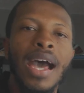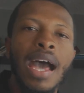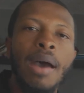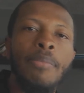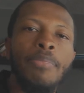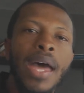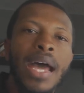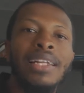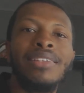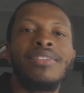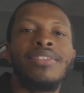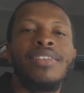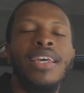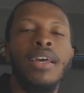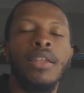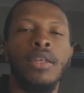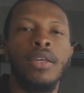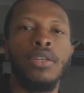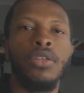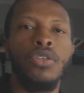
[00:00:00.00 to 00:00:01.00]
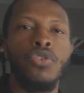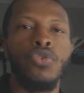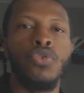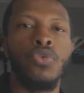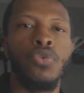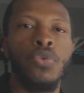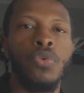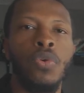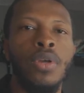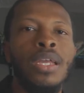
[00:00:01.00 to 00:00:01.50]
I'm not telling
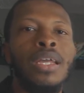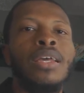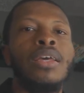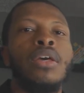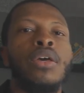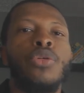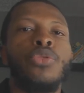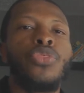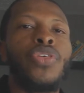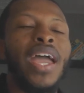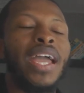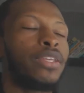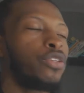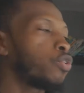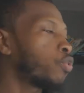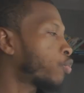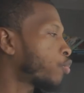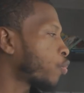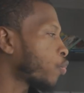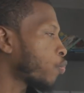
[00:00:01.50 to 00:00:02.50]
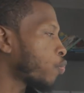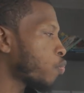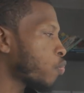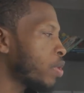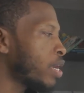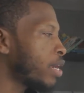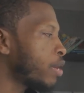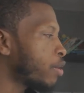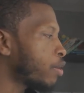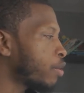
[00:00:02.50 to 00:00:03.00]
you that your
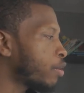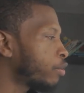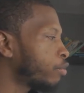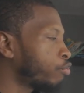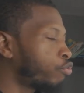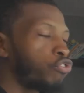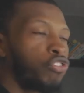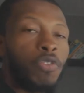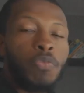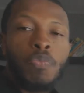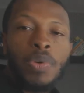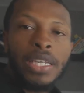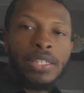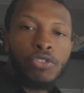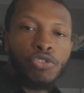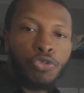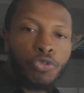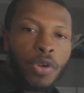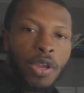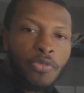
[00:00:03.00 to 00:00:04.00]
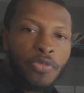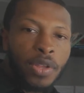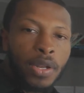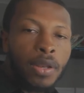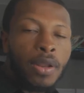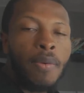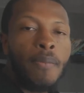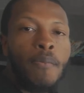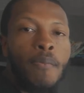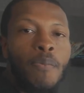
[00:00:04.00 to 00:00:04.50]
career should be
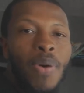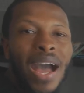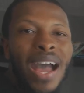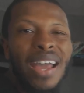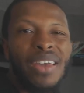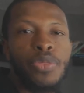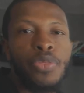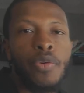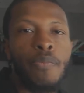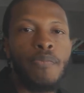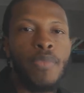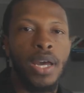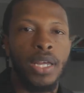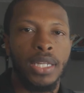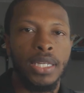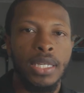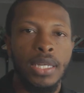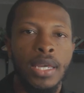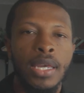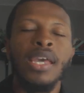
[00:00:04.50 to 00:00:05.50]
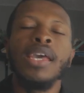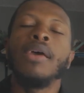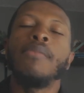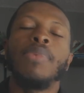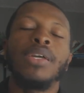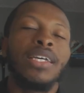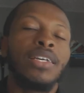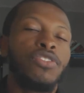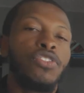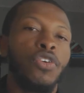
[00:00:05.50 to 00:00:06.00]
driven by the money
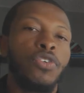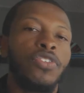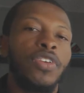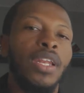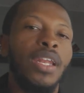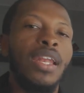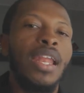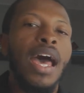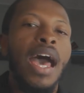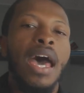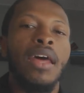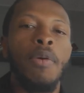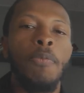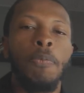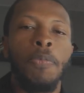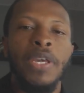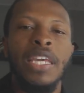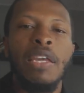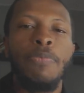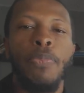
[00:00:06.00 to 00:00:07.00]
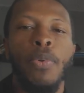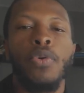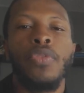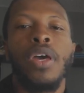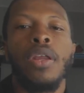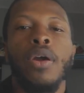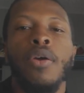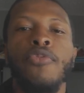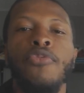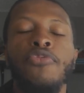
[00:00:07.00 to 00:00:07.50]
because there's a lot of people
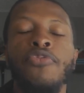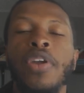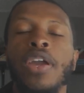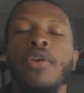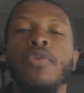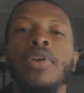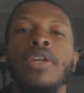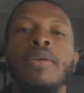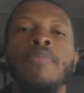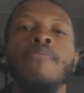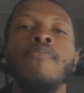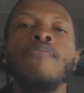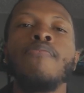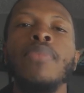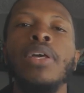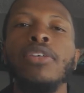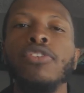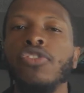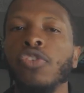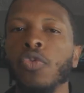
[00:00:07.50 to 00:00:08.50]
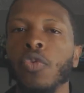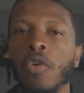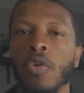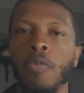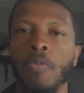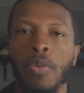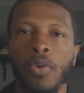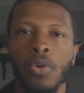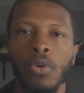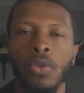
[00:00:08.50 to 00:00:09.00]
that are very
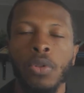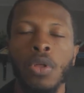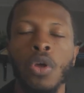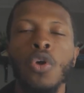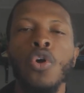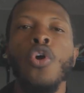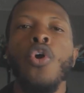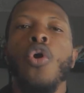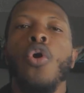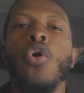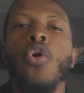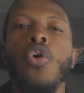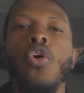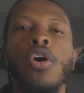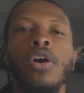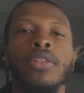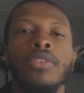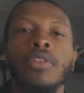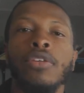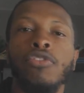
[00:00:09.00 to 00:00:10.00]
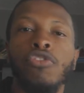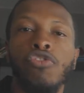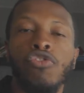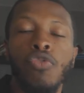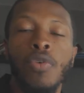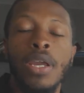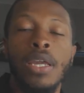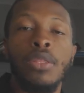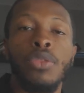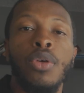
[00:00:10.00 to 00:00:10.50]
miserable on the
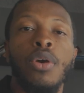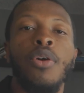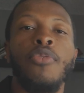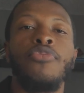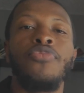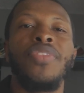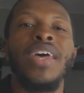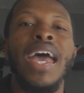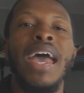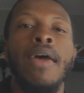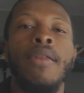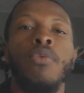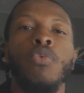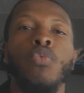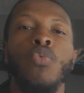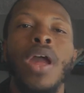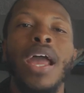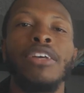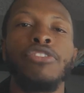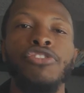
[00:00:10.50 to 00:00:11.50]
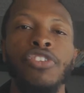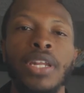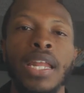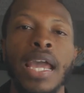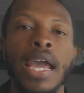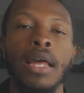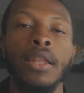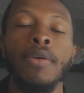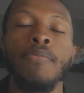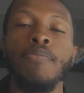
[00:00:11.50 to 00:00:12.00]
strength of that
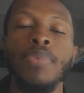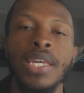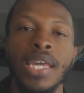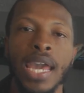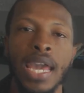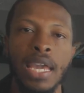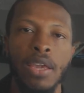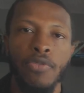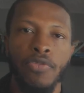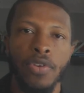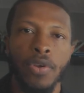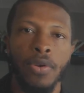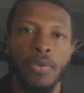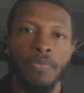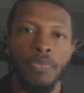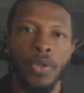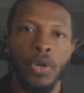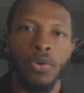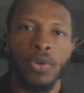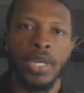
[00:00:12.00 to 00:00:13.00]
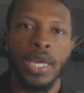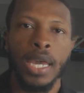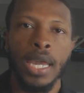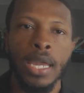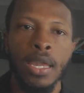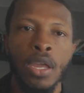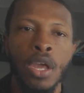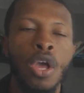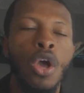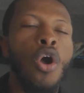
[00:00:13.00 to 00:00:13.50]
rationale and behavior.
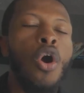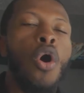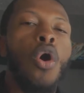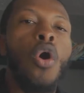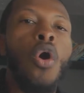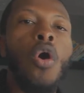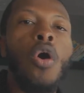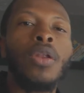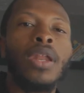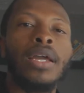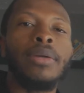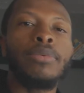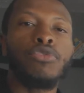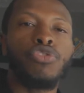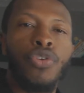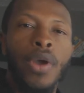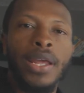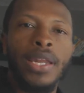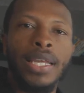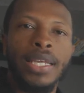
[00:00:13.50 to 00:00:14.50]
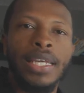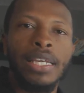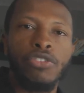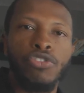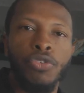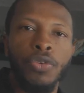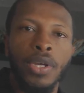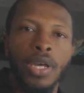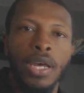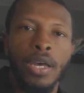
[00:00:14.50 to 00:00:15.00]
Okay. All I'm trying to
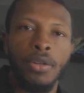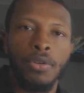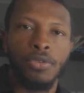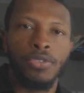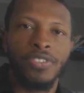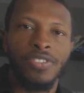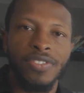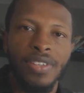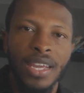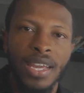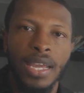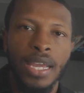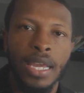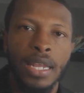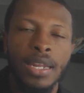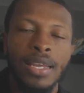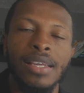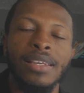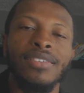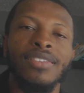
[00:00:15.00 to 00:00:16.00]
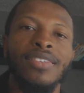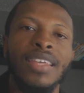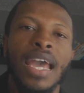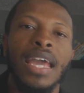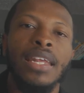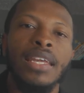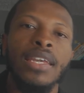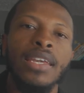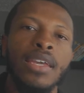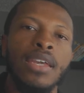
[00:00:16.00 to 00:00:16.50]
get you to understand is
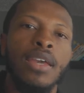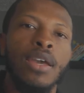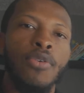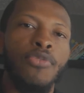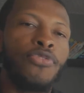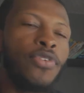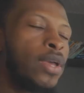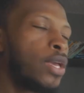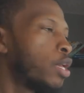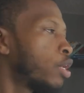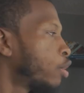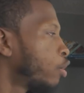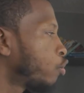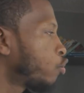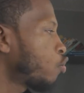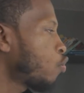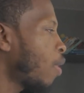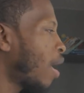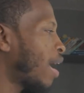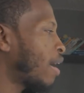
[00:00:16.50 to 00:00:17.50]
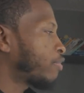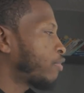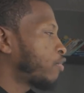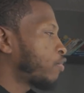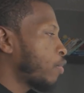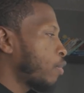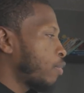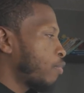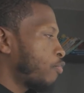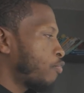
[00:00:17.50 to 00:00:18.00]
that if you have
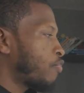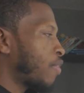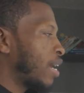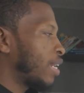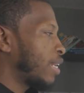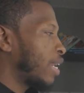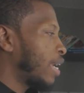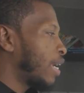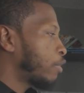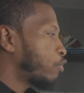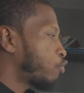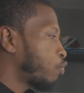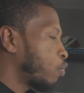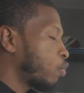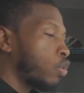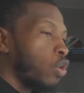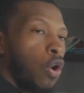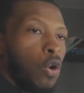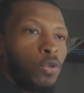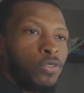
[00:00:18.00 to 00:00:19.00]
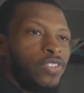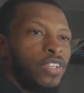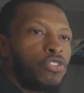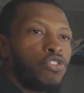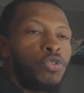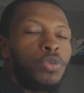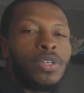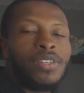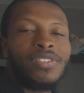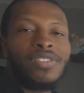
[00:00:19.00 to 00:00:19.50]
certain financial goals
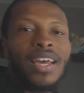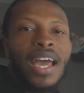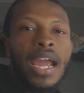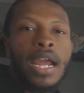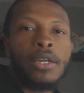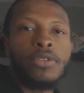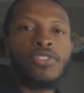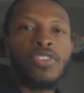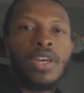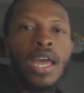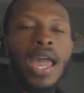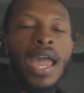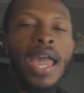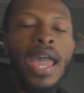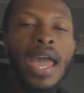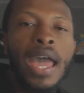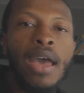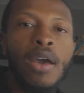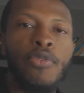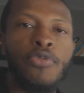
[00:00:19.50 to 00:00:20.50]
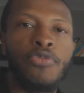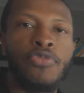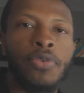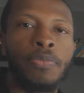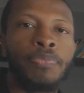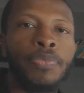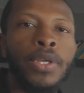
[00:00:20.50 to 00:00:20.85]
that you desire to have,